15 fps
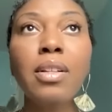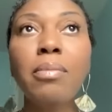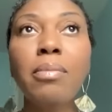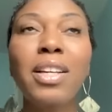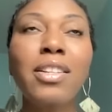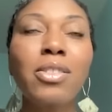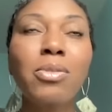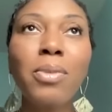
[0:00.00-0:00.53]

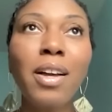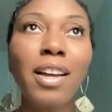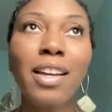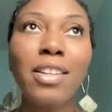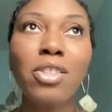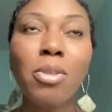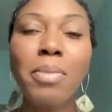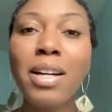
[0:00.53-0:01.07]
because I
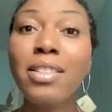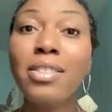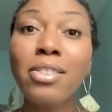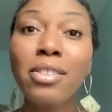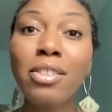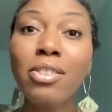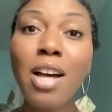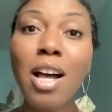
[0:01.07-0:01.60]
guess our bodies are
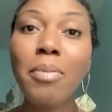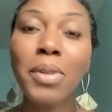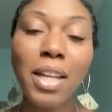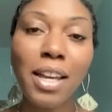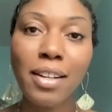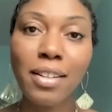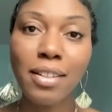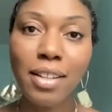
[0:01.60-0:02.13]
a little
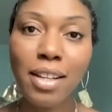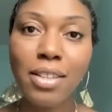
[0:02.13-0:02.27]
complicated.